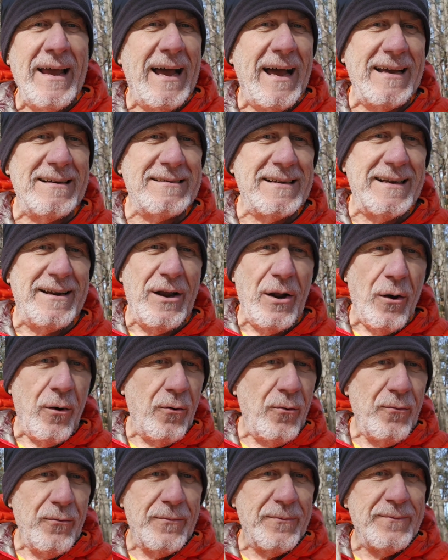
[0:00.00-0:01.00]
I said,
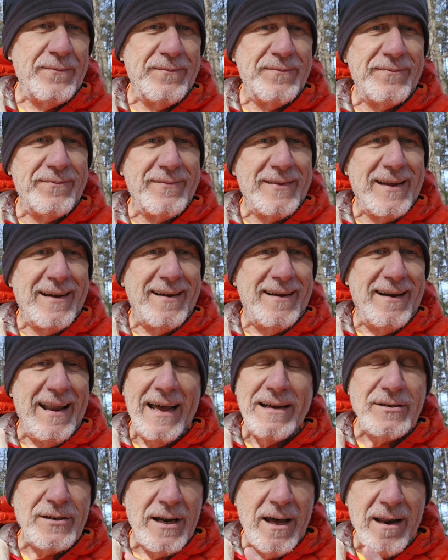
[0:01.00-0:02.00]
no,
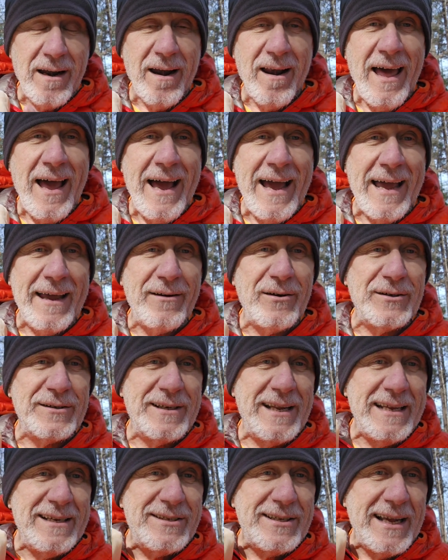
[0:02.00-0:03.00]
that's not a lie,
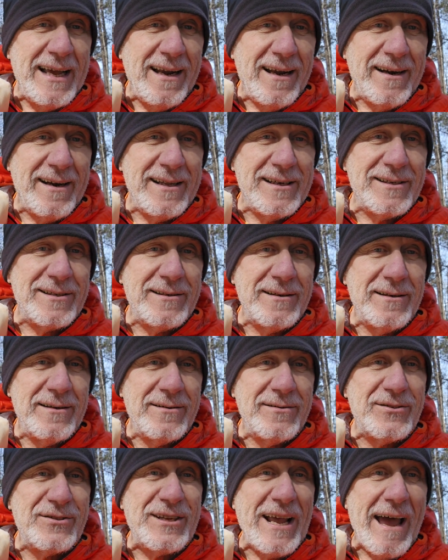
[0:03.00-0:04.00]
because they sell it as
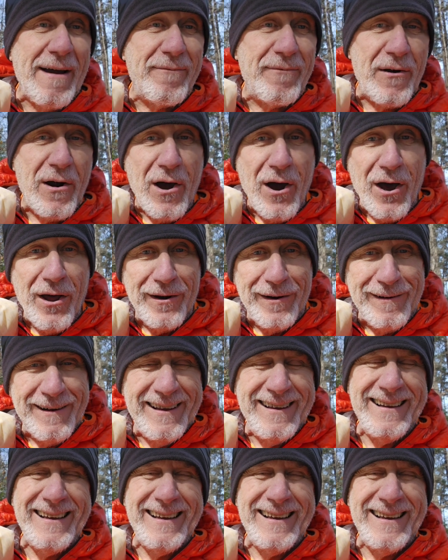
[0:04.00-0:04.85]
saffron.